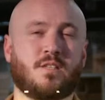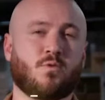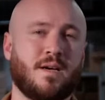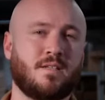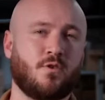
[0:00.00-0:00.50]
the
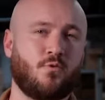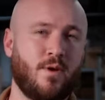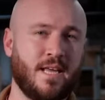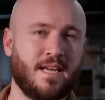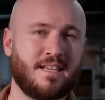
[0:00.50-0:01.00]
marking
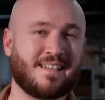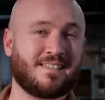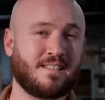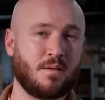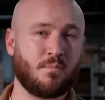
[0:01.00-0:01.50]
can be
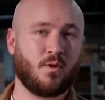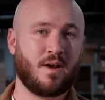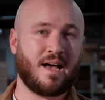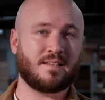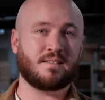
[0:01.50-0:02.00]
easily seen
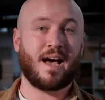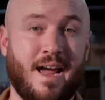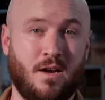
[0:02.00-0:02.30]
of up to